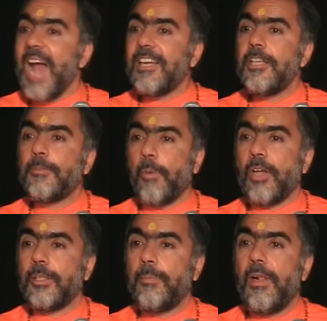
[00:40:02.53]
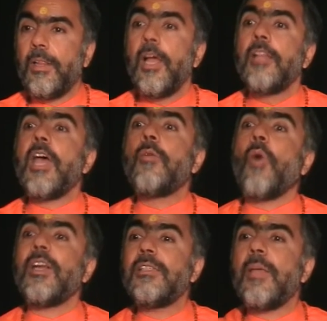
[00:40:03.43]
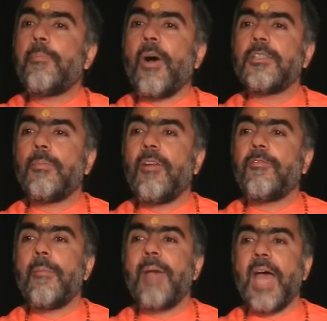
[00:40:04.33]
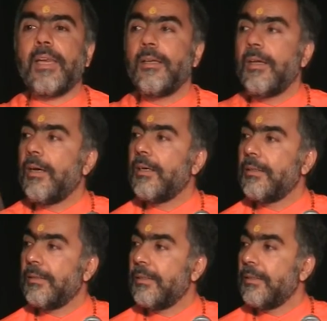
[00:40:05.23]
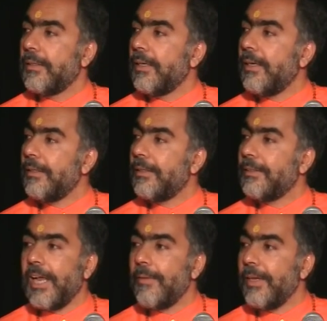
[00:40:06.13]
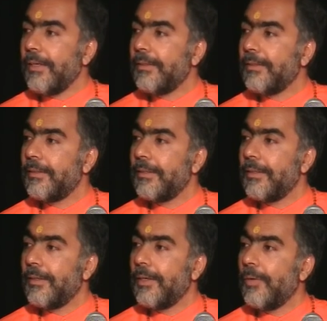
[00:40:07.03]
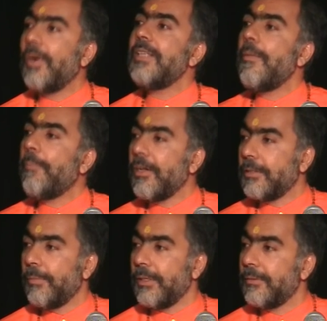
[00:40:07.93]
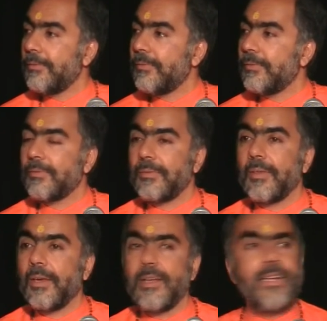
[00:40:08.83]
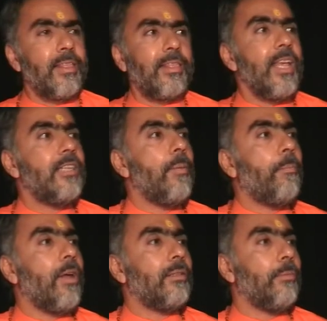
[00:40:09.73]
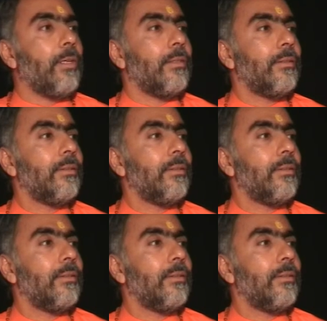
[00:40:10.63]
that is possible, then what is impossible for man? Yeah, tell me. What is impossible? Nothing is impossible.